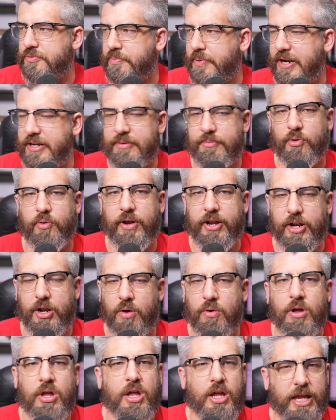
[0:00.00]
Brandon Moreno,
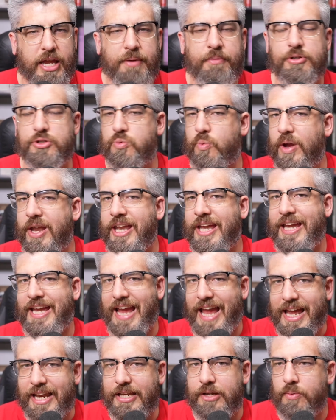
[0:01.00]
he was winning
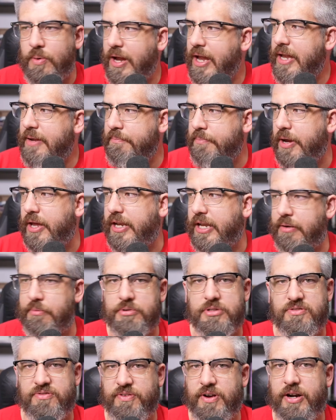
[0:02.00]
anyway, but it
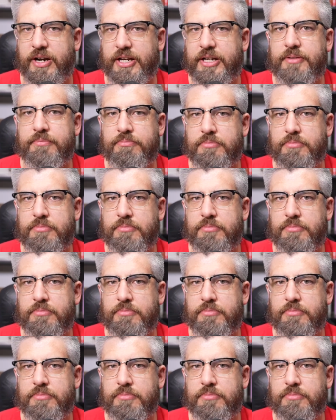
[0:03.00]
was very